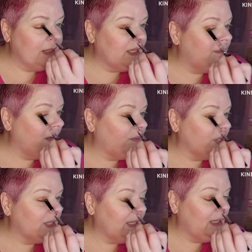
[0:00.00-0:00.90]
they've never
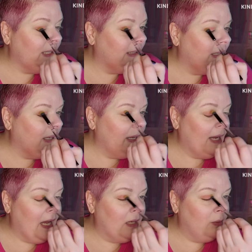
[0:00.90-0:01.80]
seen
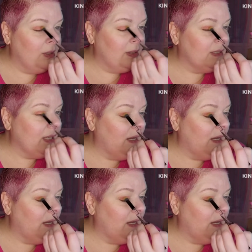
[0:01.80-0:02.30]
animals,